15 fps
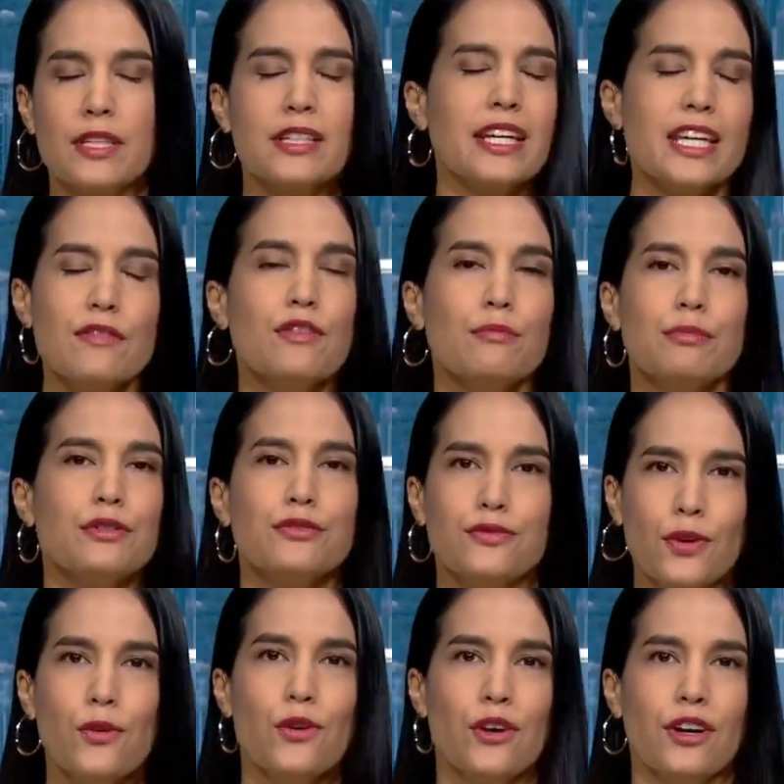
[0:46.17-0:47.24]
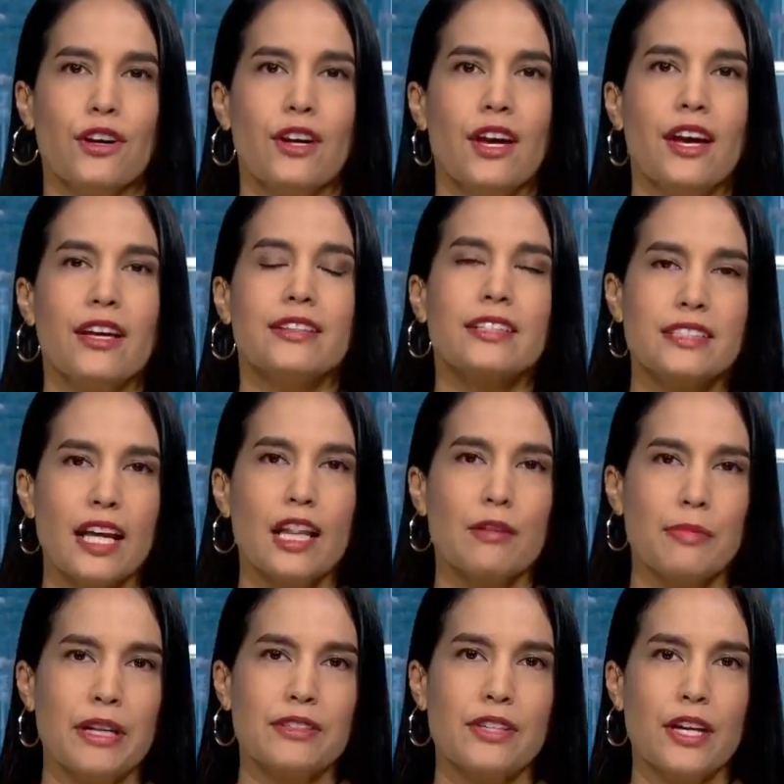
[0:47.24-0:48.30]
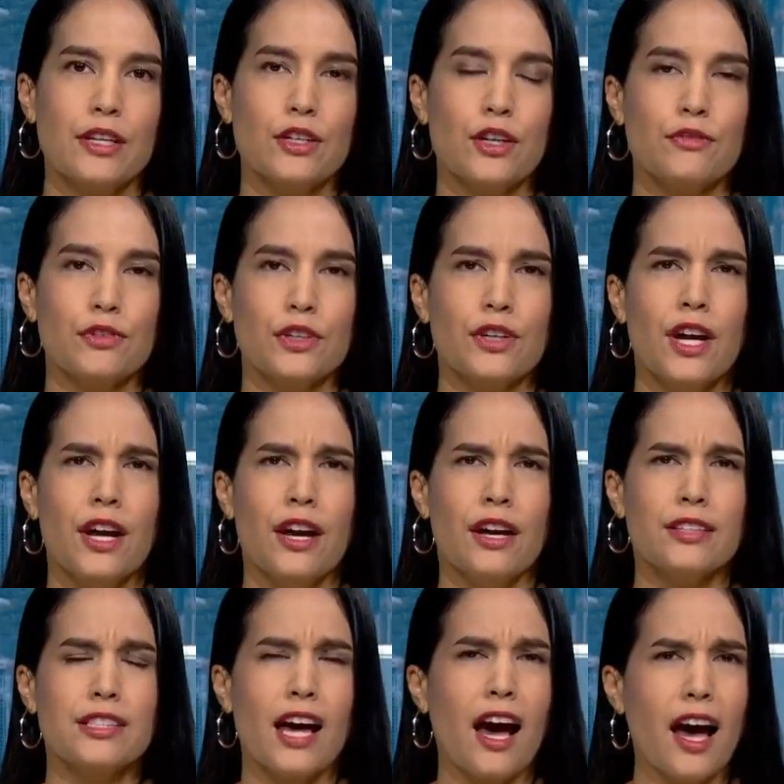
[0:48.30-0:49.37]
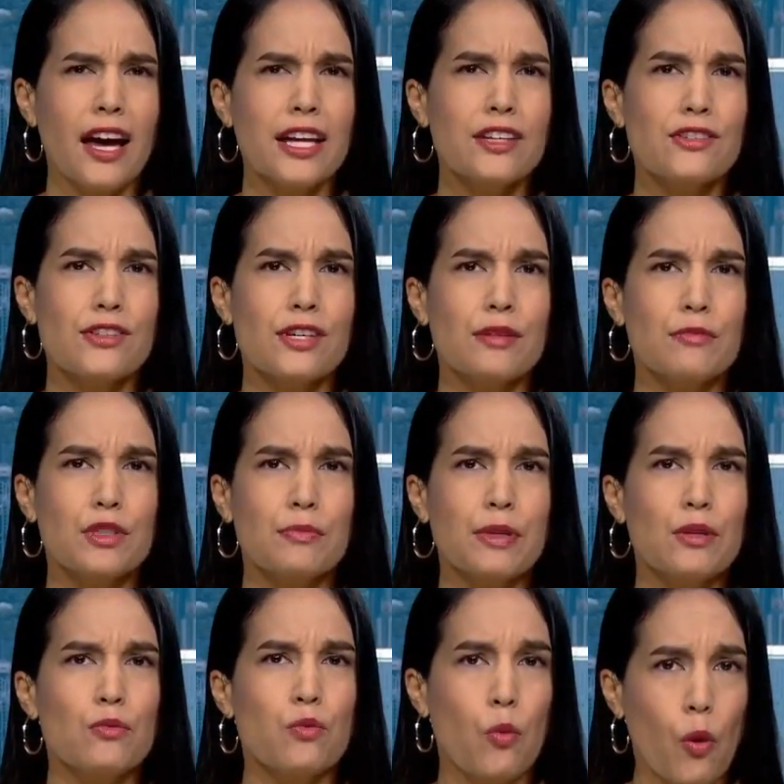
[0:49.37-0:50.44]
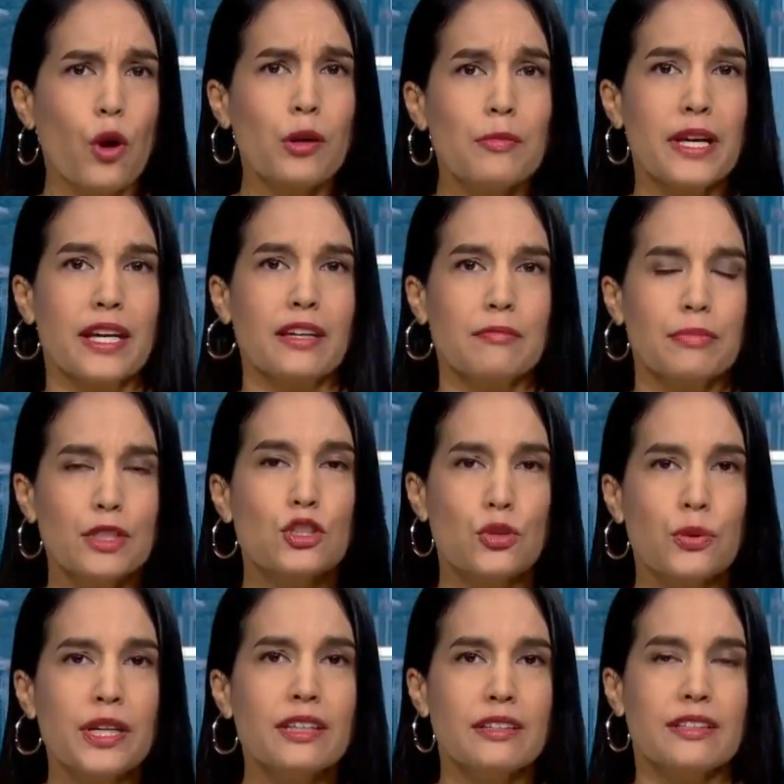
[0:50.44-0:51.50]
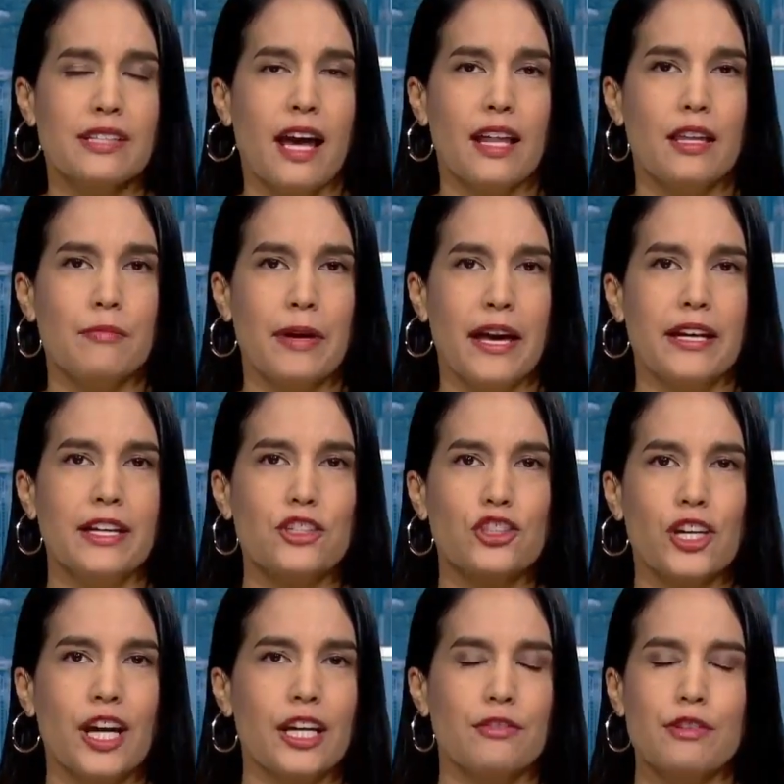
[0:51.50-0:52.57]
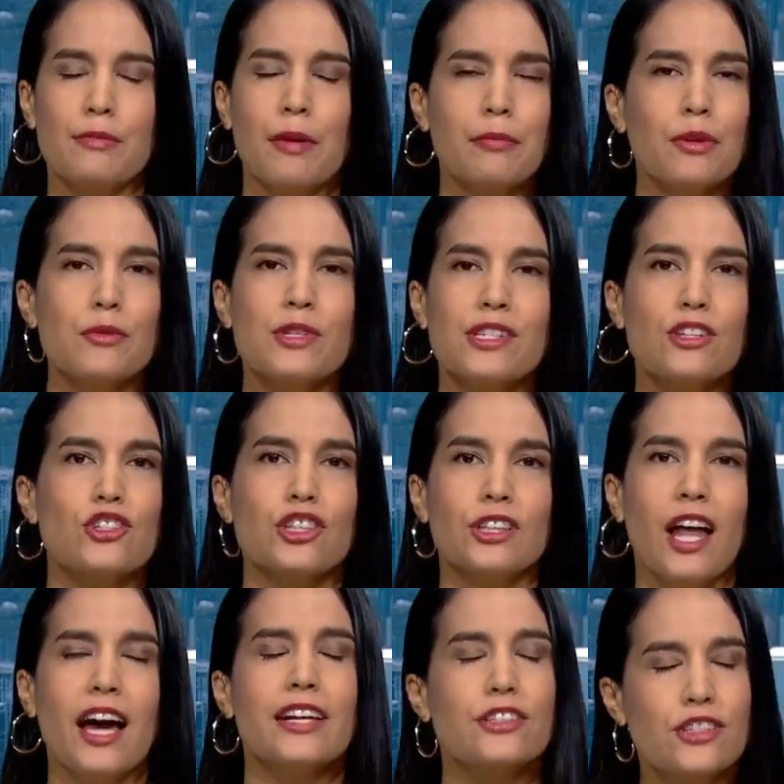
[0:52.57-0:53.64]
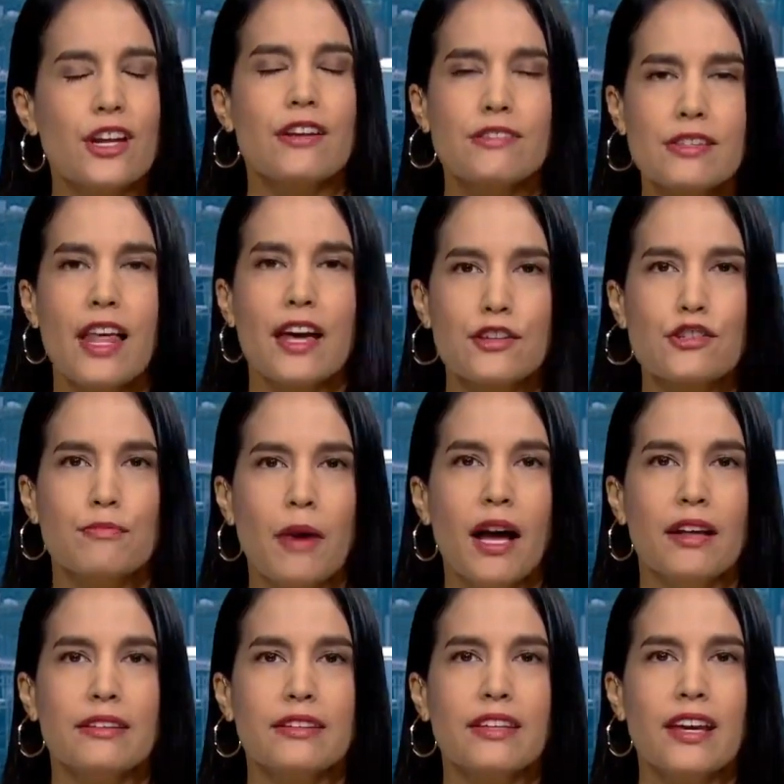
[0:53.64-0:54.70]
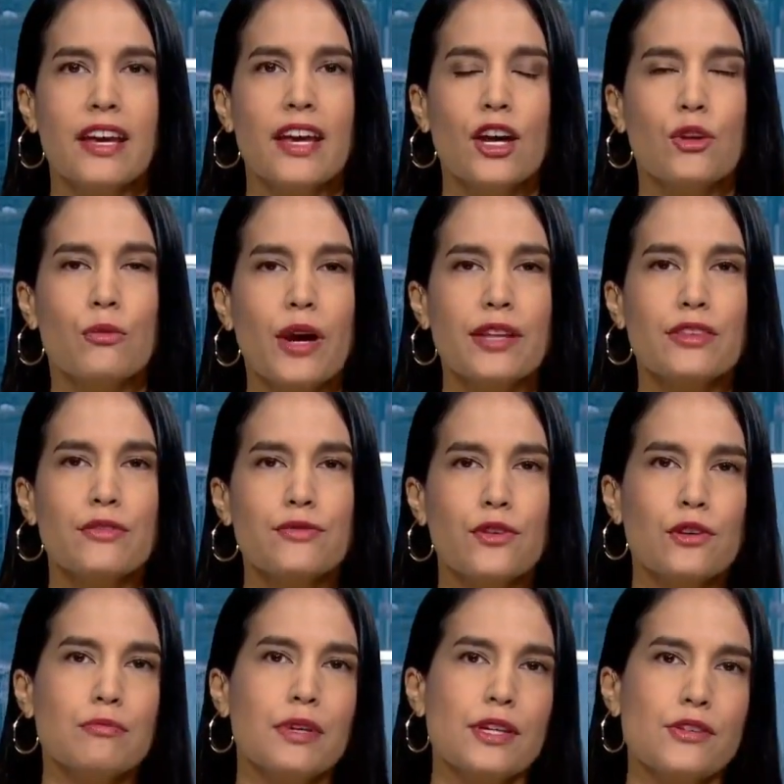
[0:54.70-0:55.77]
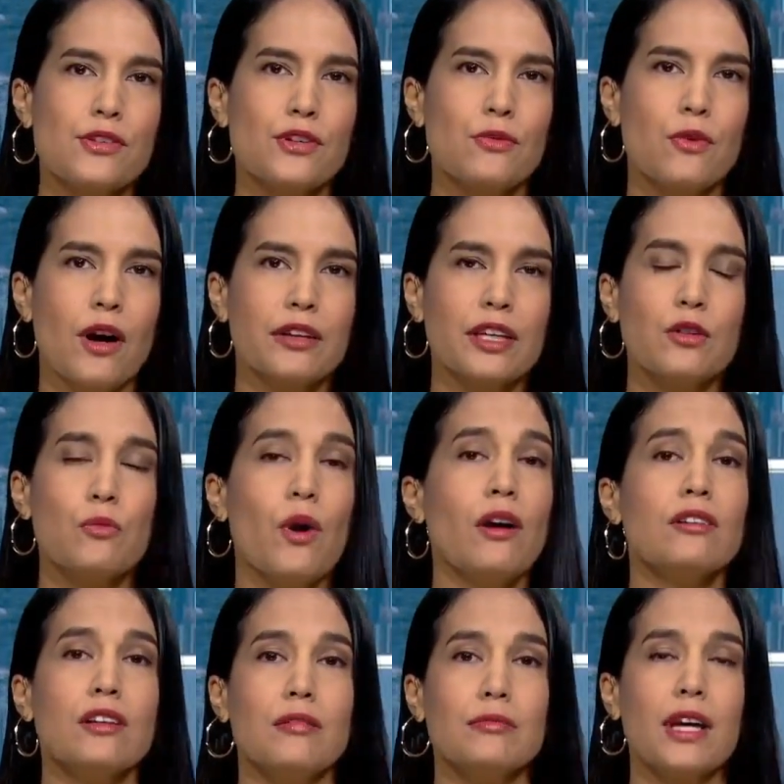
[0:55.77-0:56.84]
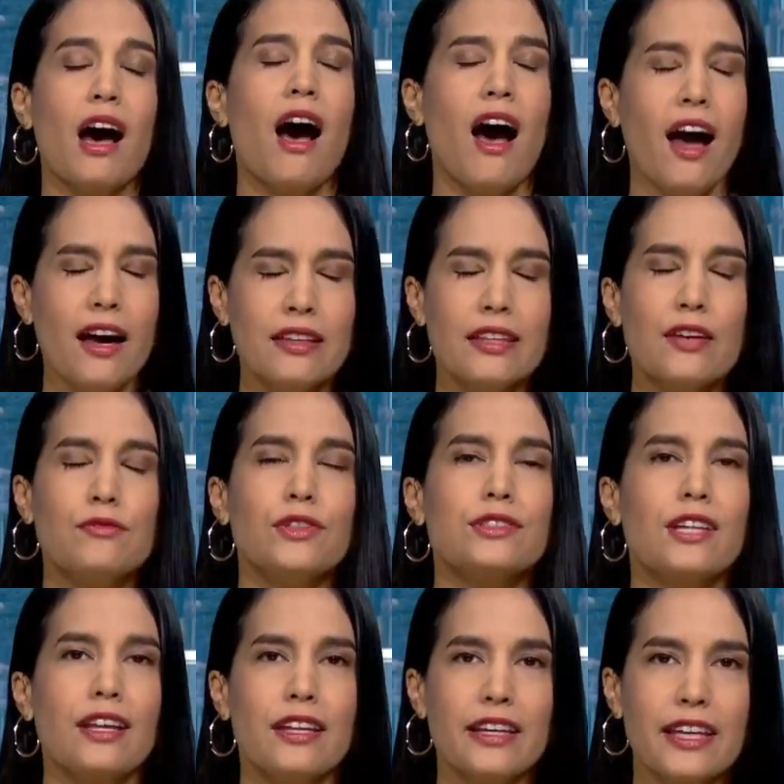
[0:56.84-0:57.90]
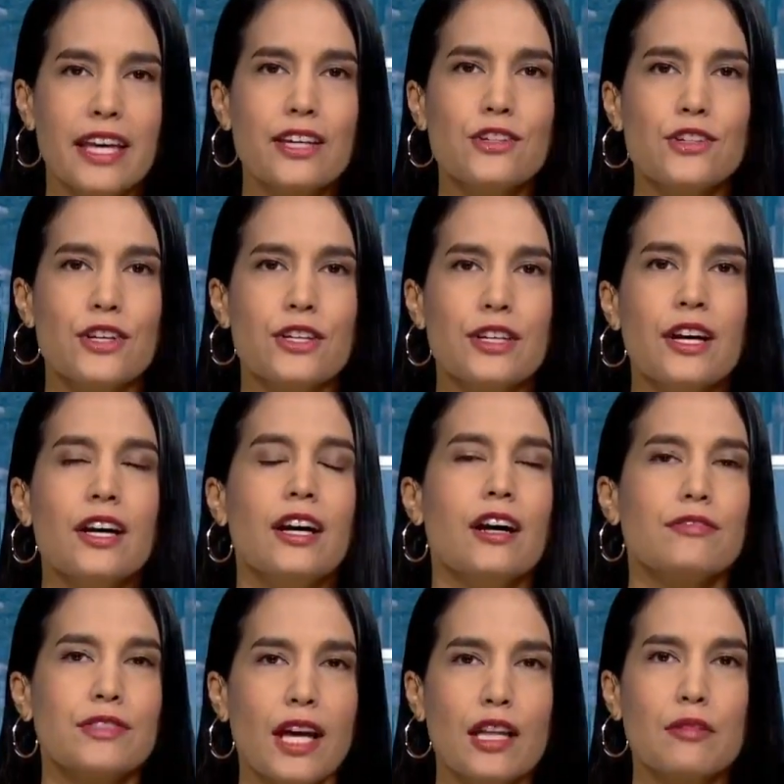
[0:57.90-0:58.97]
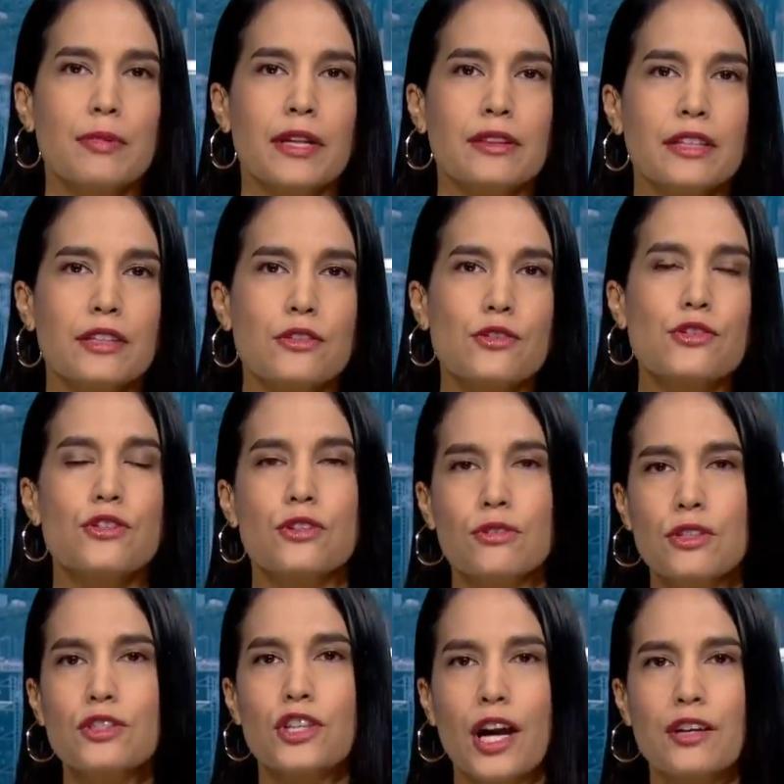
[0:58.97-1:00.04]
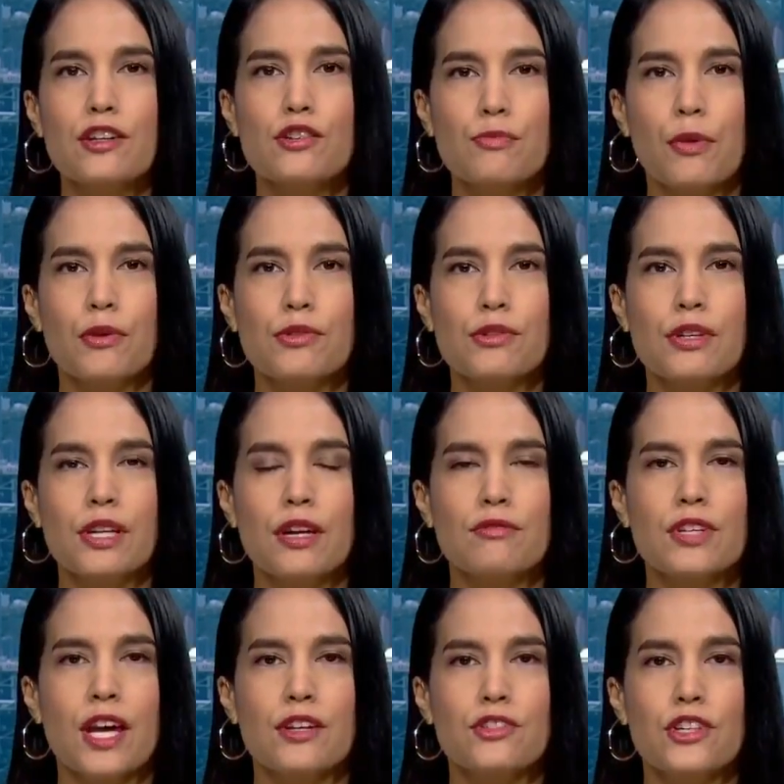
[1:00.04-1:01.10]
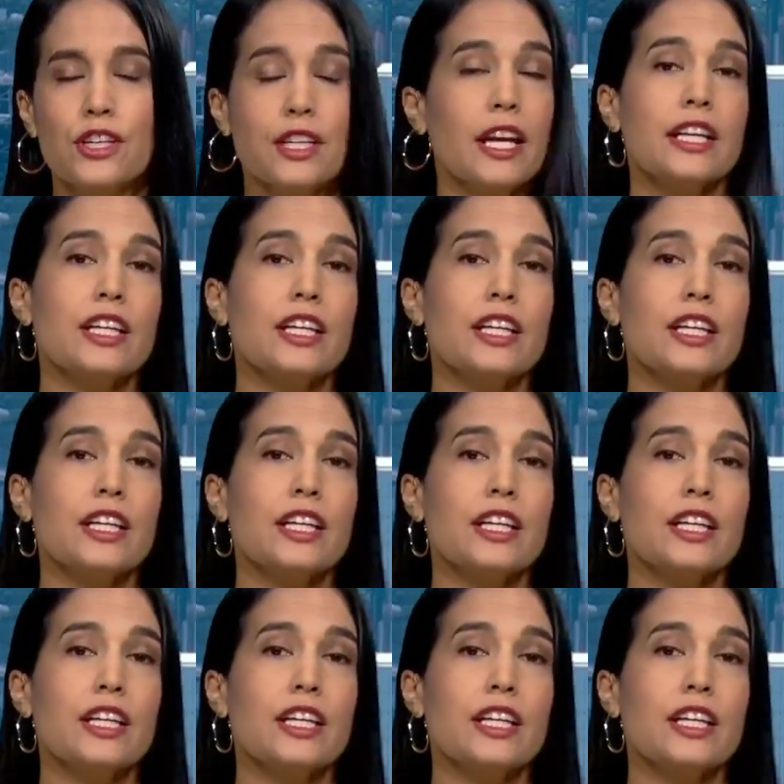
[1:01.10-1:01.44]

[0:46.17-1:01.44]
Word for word: And even before the Taliban takeover, ties seemed to be warming between the Taliban and China. Remember, it was in July, just last month, when the Foreign Minister Wang Yi welcomed a high level delegation of Taliban leaders to the Chinese port city of Tianjin.